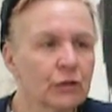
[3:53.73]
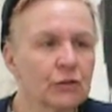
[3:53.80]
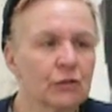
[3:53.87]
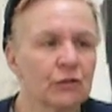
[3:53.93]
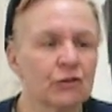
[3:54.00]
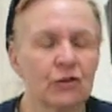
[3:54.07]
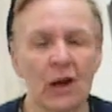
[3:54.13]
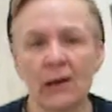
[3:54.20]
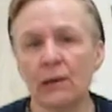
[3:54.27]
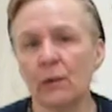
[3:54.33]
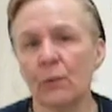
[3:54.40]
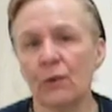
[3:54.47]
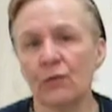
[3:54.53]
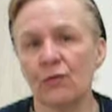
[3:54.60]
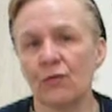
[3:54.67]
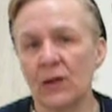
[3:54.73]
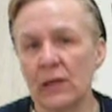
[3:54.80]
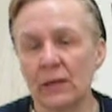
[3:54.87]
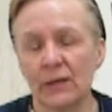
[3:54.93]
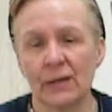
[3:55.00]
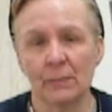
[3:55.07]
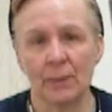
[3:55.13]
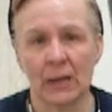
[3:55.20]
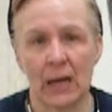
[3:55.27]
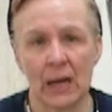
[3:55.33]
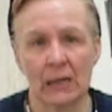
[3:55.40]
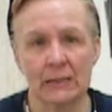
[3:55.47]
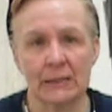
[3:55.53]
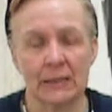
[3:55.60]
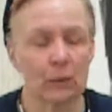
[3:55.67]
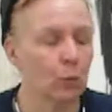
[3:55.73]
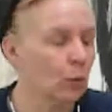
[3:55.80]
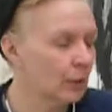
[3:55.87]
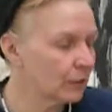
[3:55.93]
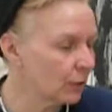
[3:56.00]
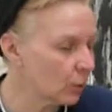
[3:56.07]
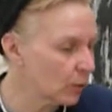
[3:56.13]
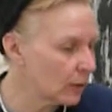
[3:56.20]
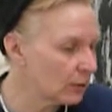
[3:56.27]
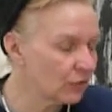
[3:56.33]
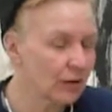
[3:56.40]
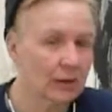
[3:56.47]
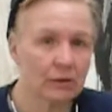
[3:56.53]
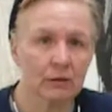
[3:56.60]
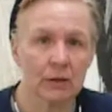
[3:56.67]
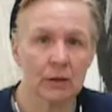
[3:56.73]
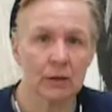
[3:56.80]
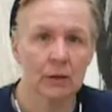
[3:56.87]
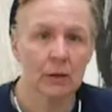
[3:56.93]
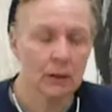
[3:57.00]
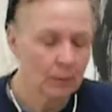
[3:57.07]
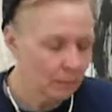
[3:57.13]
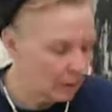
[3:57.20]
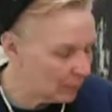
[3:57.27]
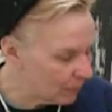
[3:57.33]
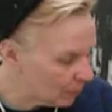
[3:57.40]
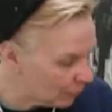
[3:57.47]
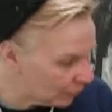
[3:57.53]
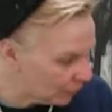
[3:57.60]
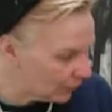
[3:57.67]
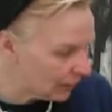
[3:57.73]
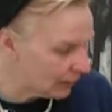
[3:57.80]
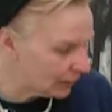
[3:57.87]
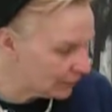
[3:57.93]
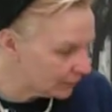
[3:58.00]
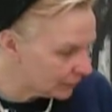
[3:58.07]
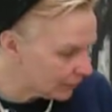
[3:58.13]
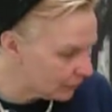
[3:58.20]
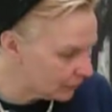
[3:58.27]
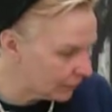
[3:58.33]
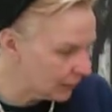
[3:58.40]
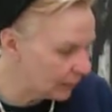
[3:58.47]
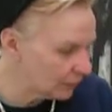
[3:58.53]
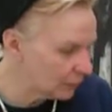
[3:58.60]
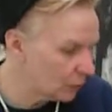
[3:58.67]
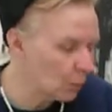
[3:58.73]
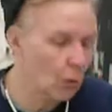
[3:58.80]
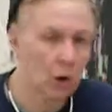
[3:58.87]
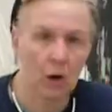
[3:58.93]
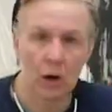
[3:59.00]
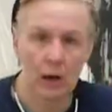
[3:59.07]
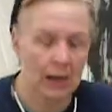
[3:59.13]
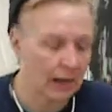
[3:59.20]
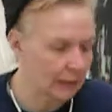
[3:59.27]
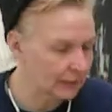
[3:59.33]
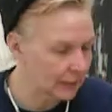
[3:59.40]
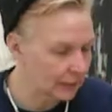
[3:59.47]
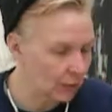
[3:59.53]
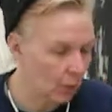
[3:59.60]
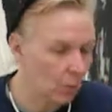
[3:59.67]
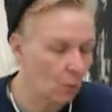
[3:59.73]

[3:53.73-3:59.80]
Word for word: There's a genuine feeling behind it. When there isn't, people feel it, they see it in the work, and they